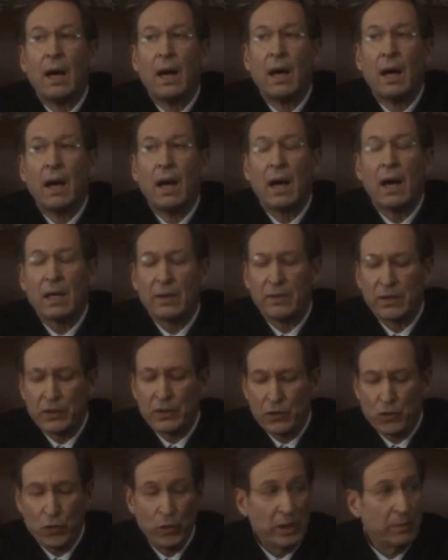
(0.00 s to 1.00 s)
Out of
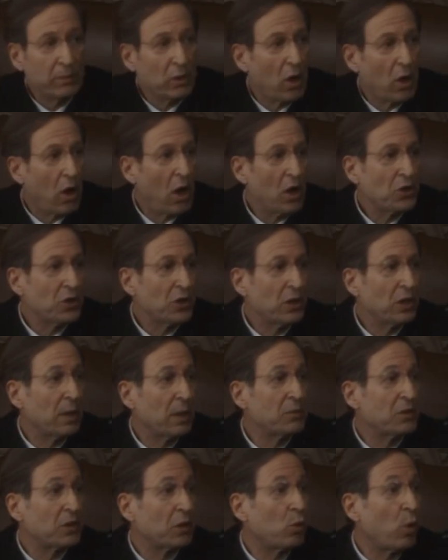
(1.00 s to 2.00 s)
extreme caution, I'm
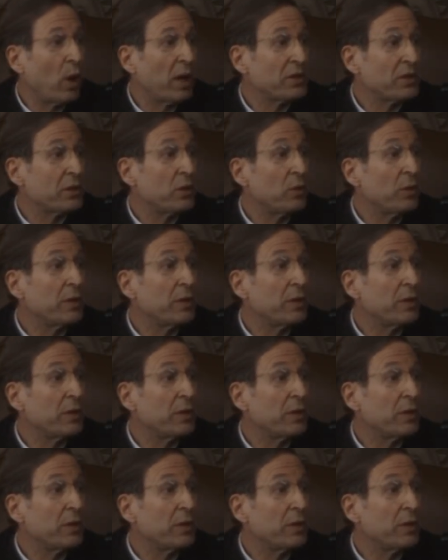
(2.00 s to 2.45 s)
sequestering the